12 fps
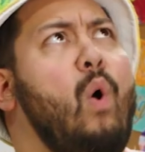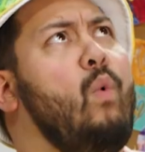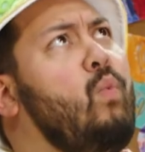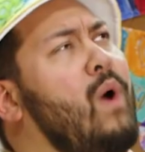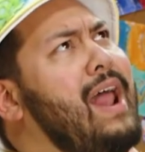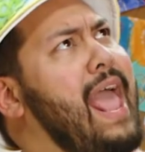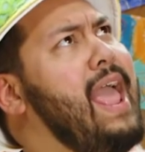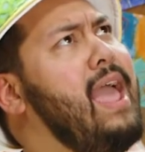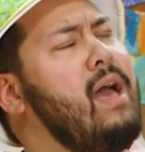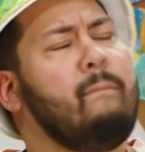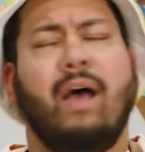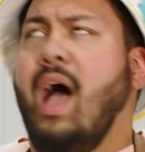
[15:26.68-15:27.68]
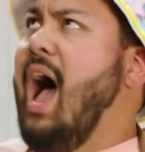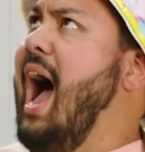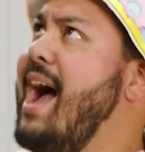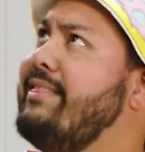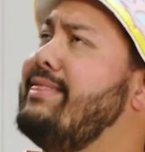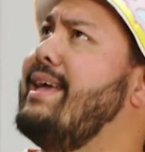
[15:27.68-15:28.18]
What am
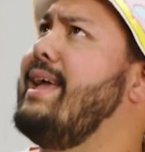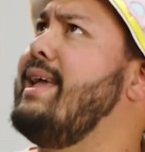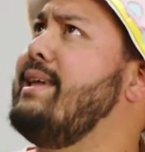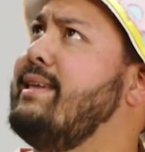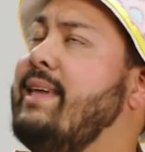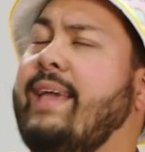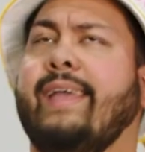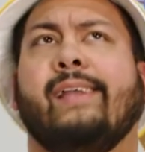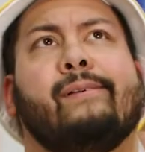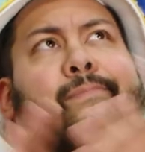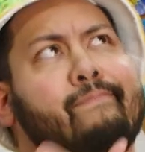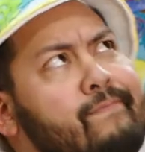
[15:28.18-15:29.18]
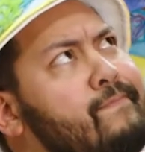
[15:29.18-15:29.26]
I thinking?